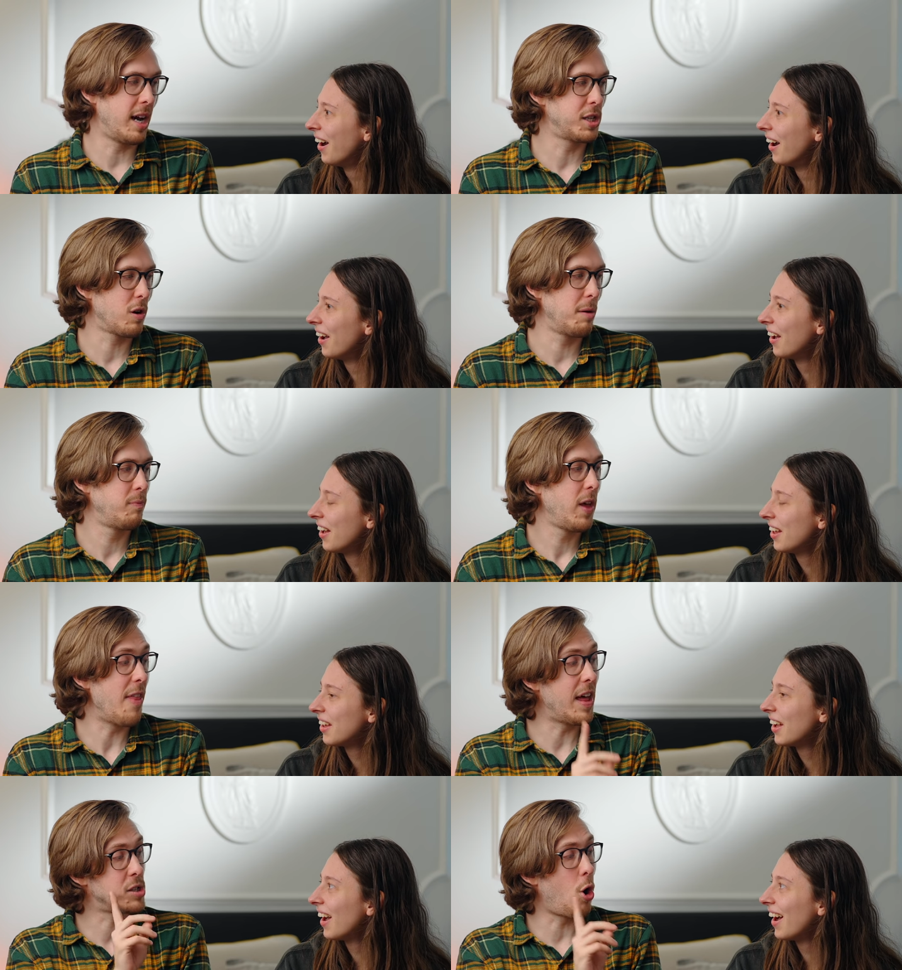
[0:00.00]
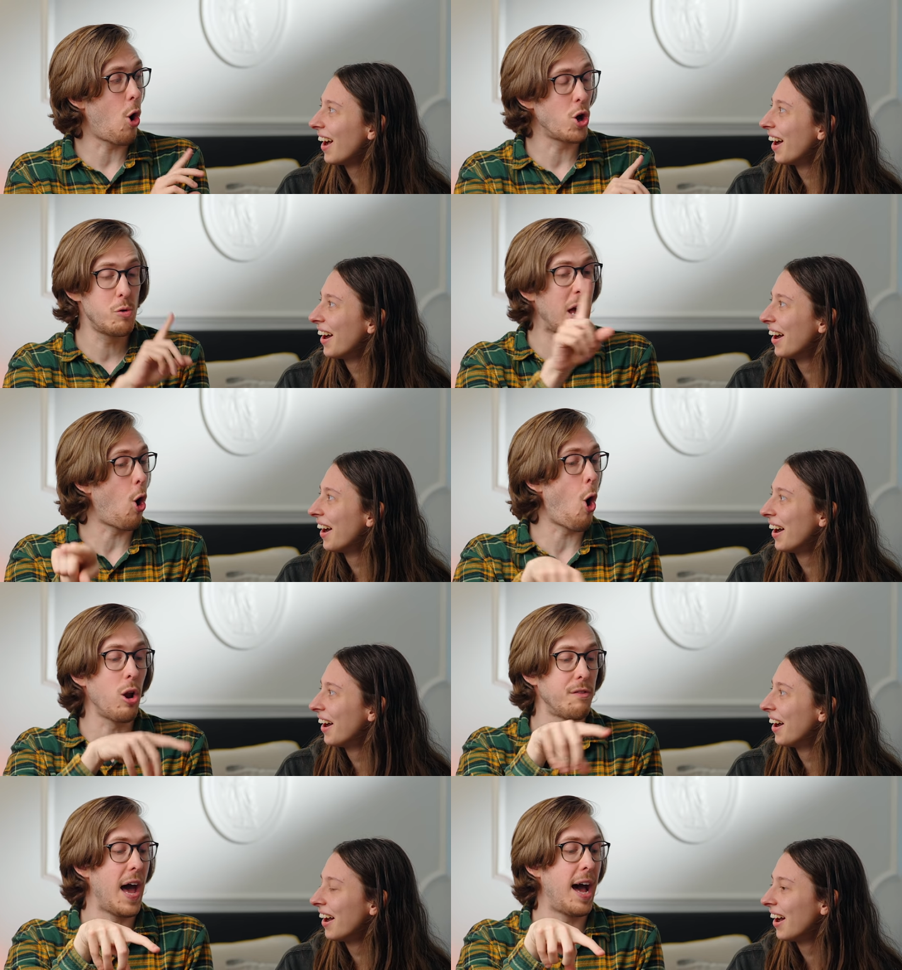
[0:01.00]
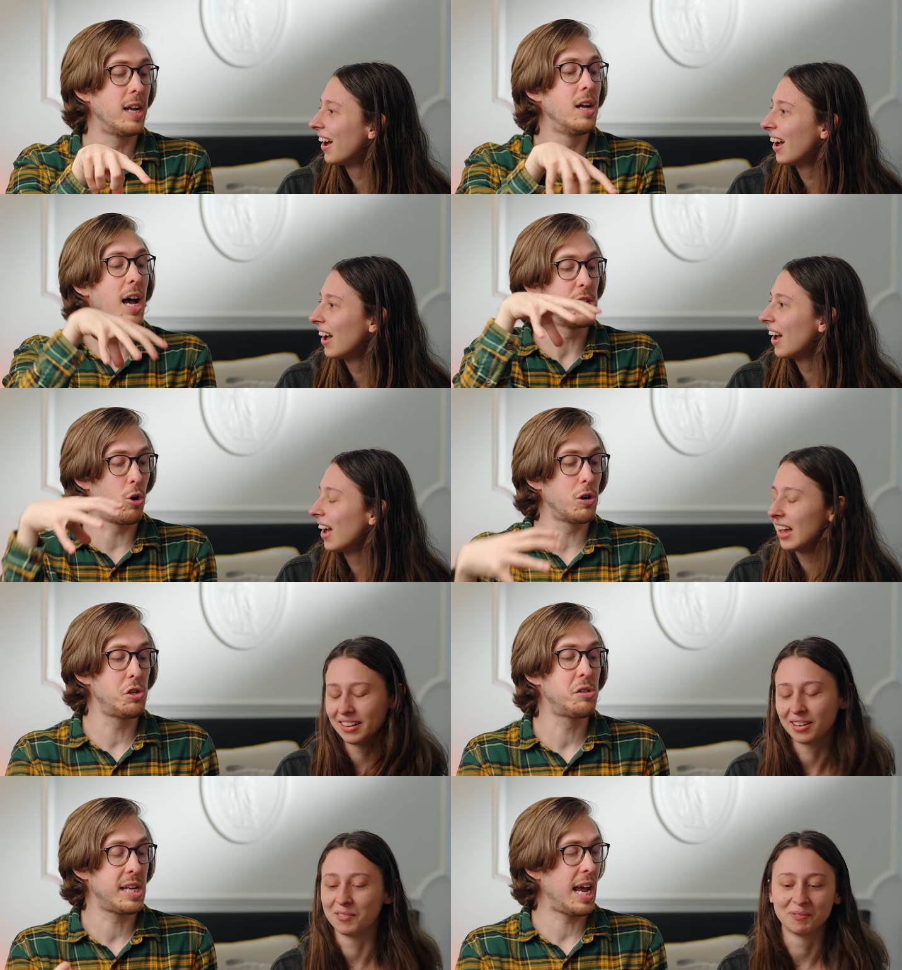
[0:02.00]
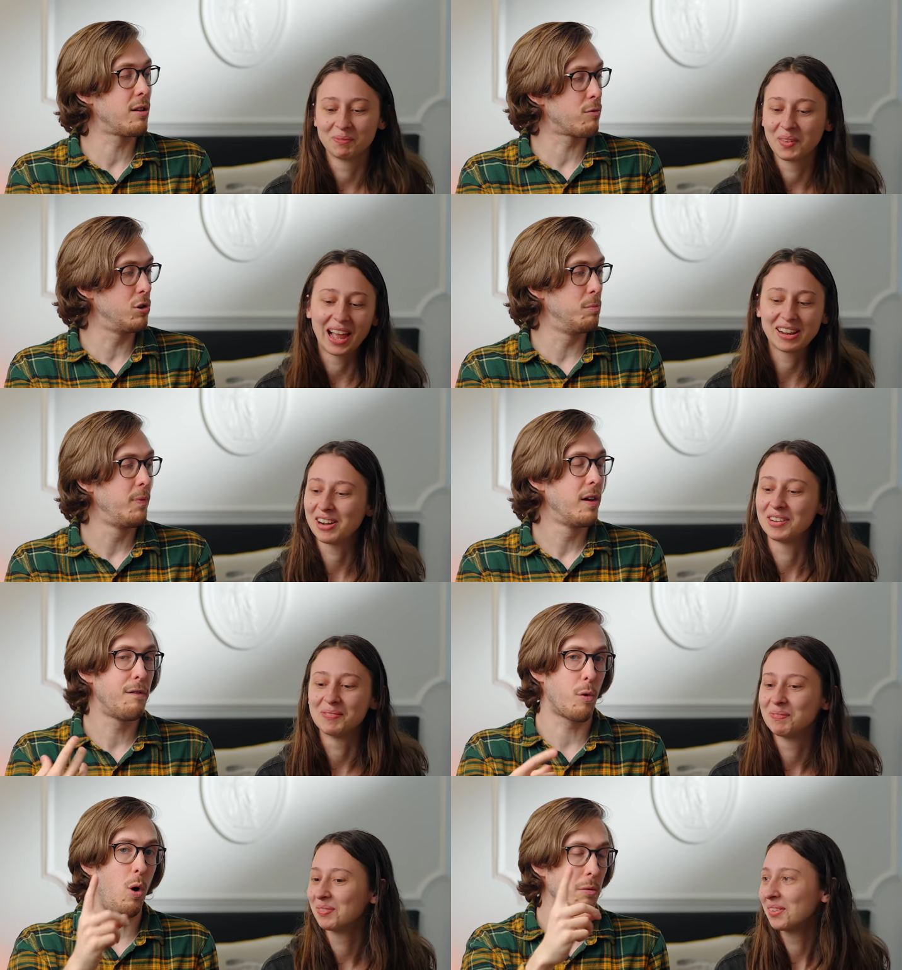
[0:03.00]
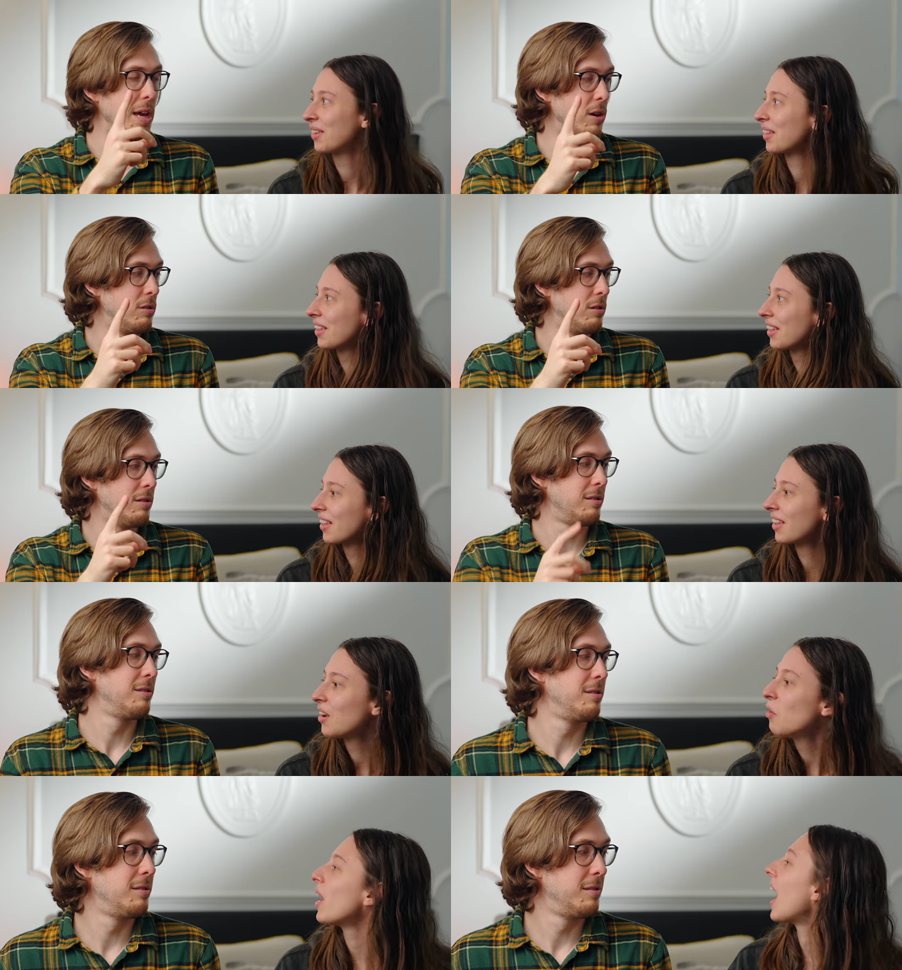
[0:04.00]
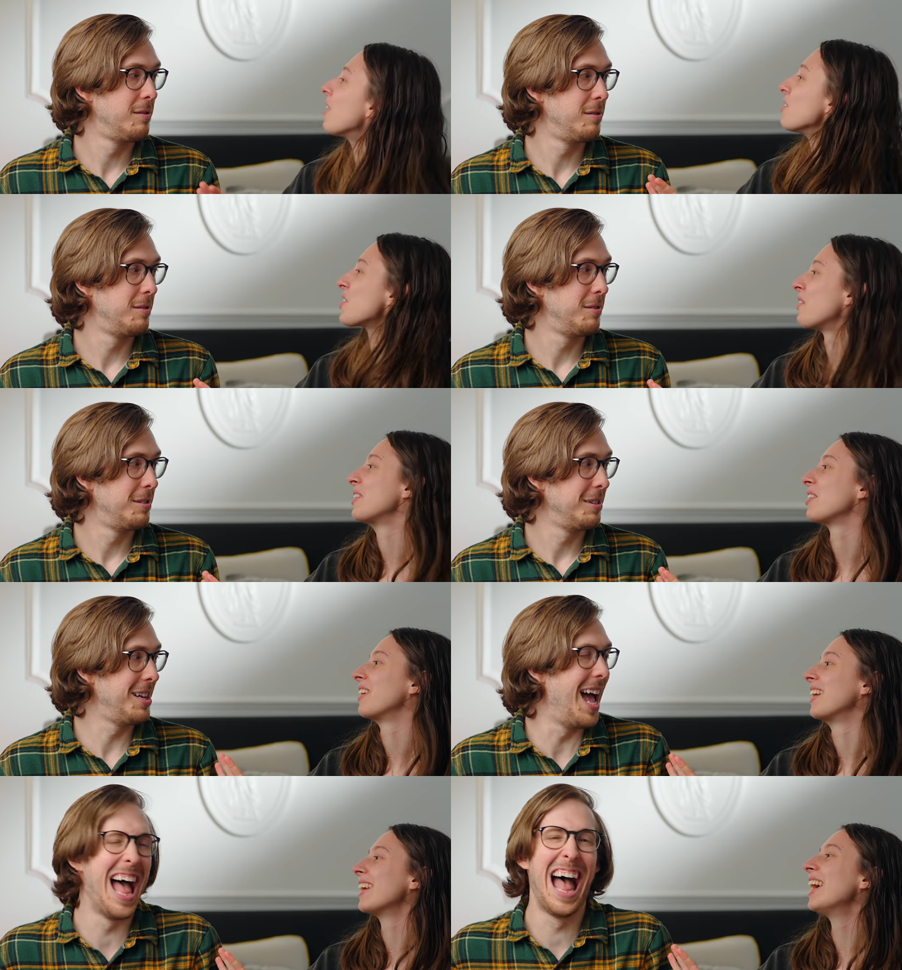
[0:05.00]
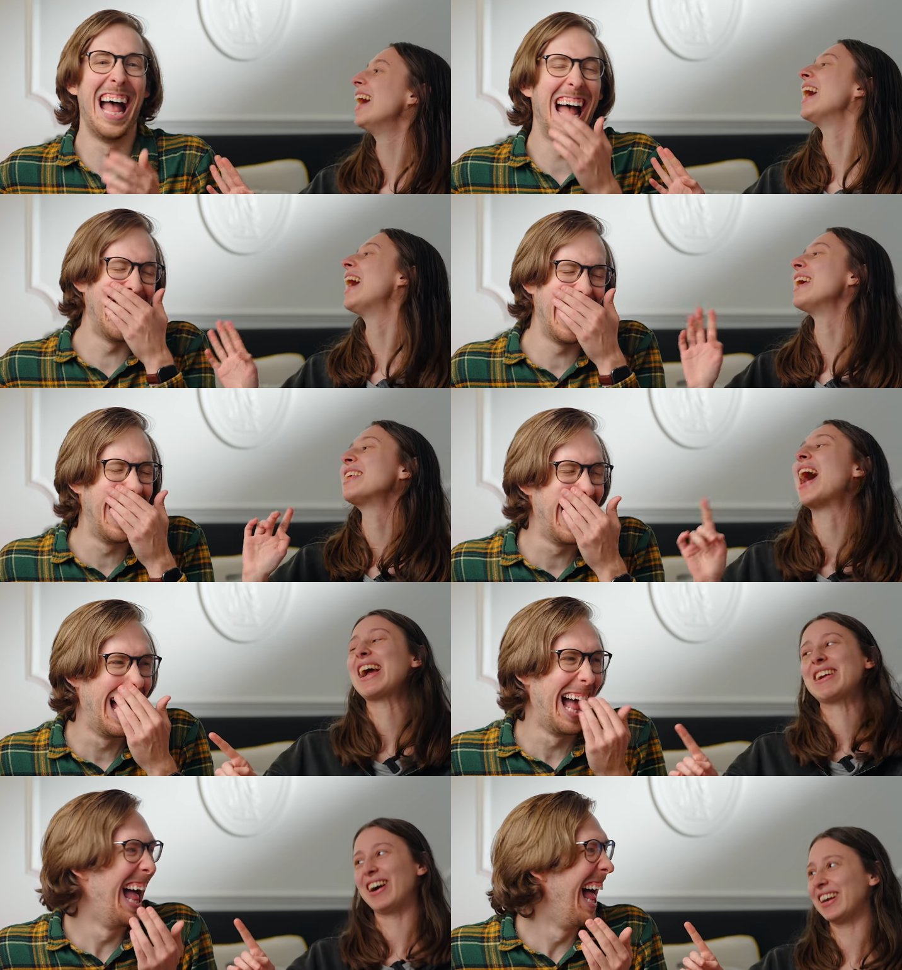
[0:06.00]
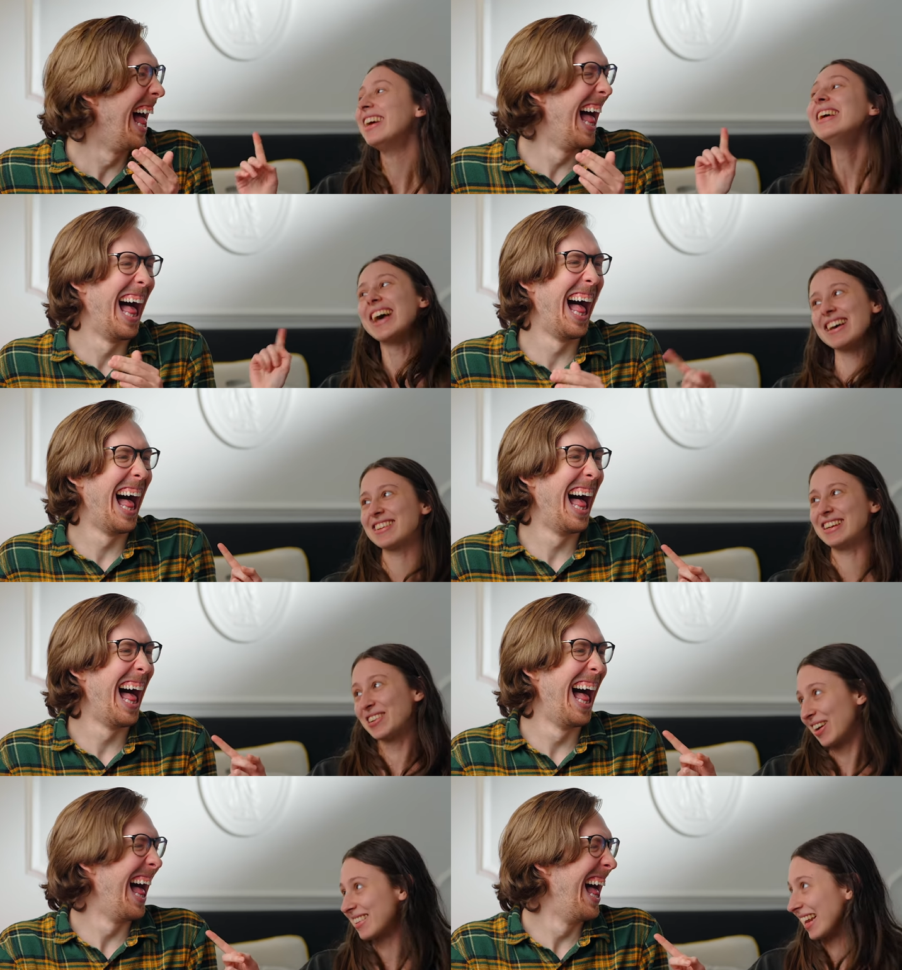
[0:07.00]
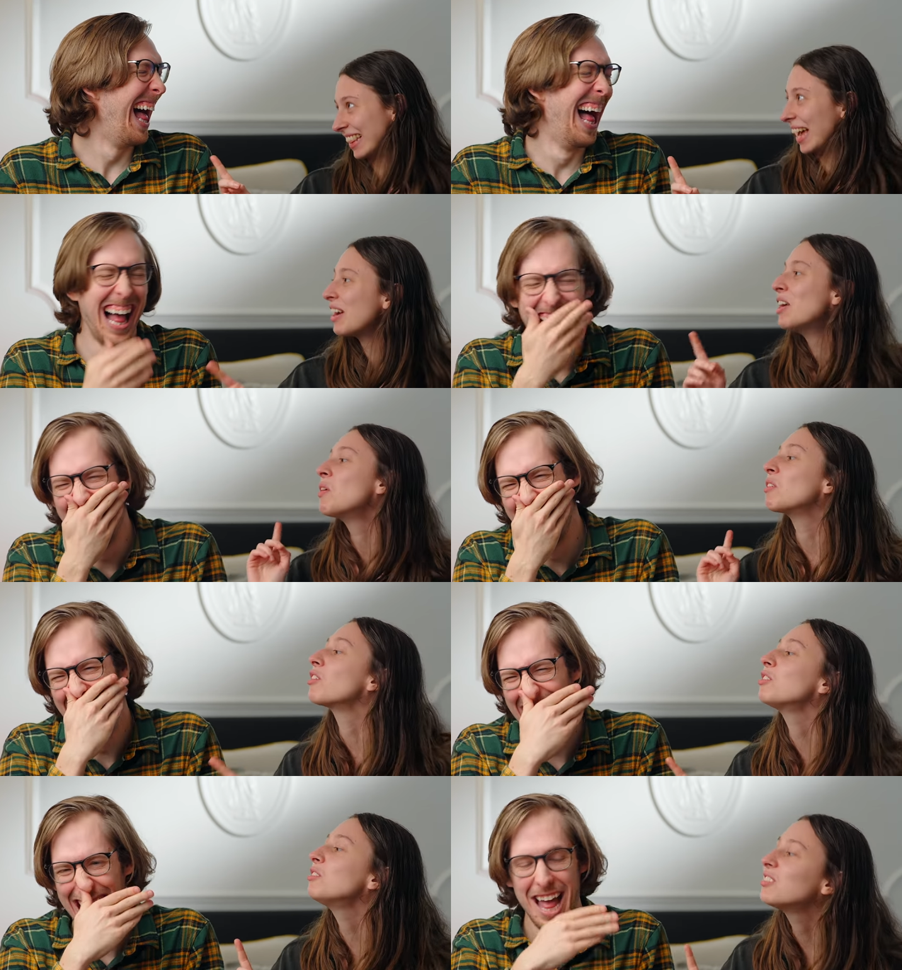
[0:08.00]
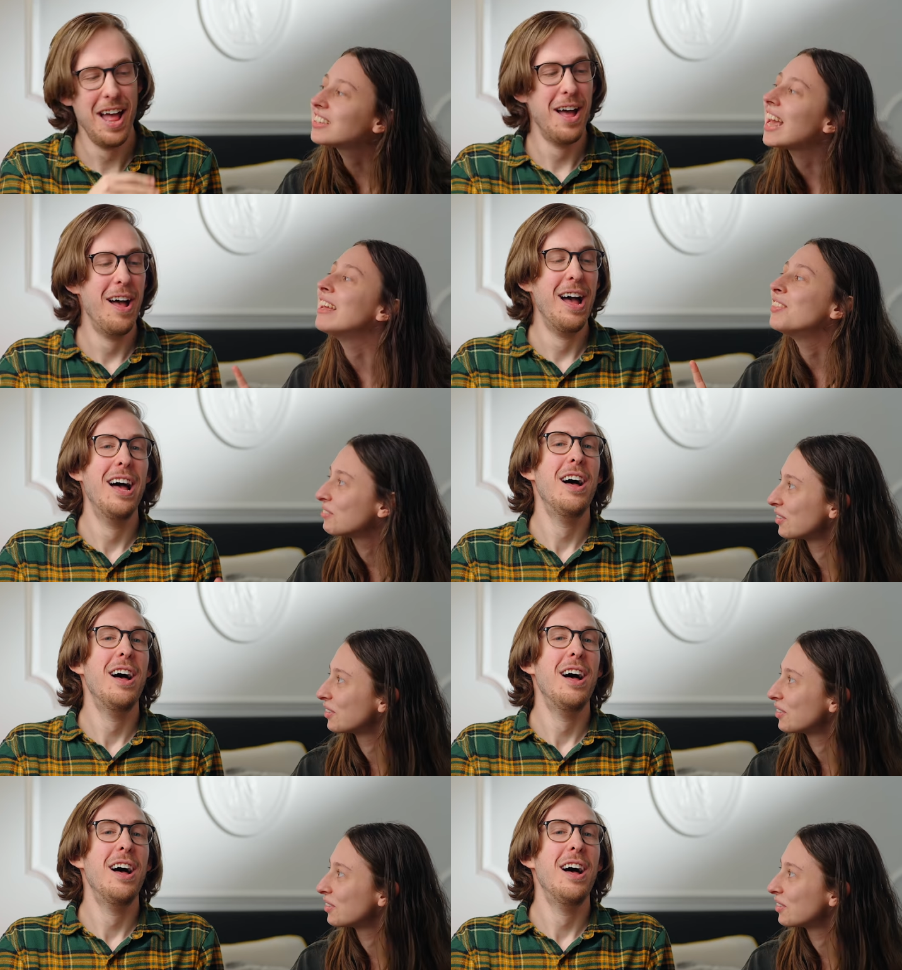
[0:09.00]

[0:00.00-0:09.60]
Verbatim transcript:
Speaker 1: ice cream. And that's, you get all of that as long as you stay in the room
Speaker 2: for one meal. Wait, hang on, sorry. Hang on, that's an interesting thing. As long as you stay in the